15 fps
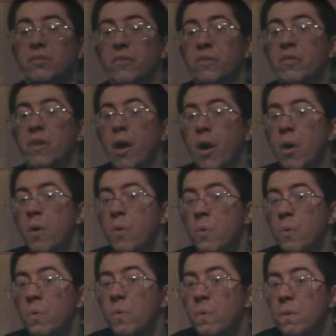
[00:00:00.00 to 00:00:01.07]

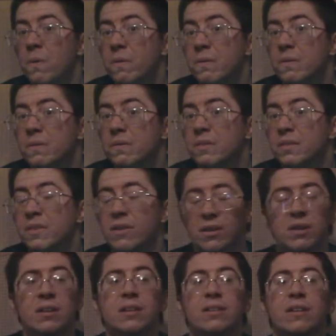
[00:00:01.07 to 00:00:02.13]
No.
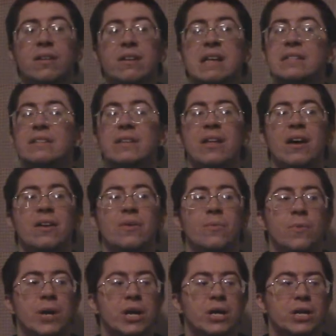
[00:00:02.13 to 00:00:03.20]
There, there is a lot
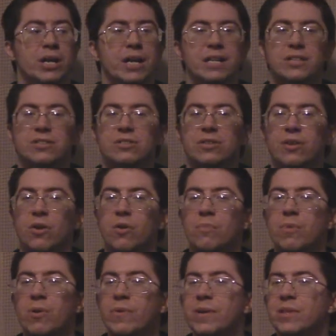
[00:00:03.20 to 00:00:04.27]
of weird like slow
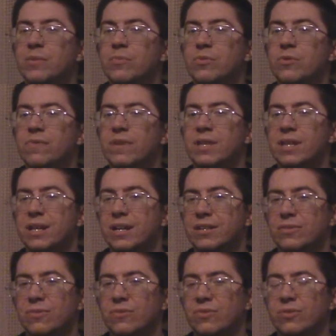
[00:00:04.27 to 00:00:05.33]
mo in the movie that I
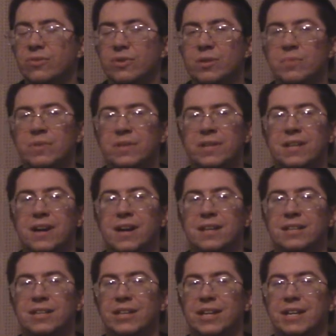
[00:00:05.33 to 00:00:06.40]
don't agree with. It
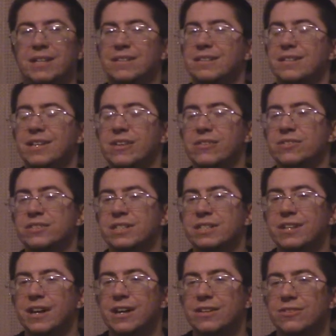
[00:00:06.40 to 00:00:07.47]
kind of like kills the
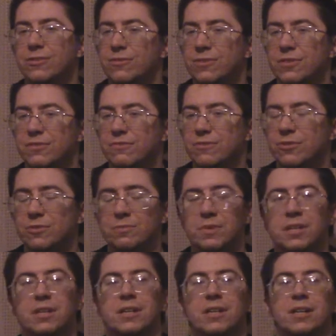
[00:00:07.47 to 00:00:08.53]
entire tone of the film
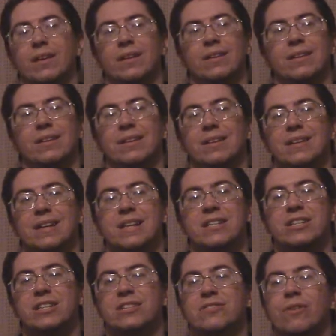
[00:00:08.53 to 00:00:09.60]

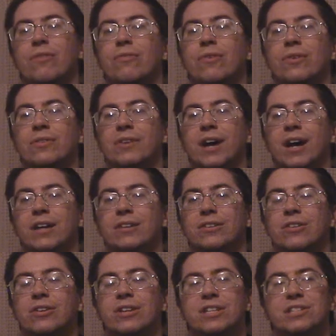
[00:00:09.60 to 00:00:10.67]
it's just overall not
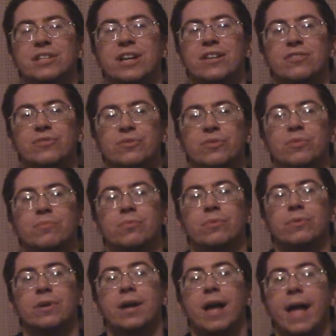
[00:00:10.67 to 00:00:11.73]
good. It's not
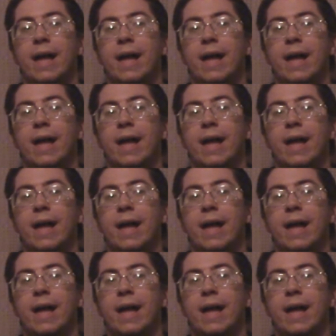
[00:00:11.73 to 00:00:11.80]
enjoyable.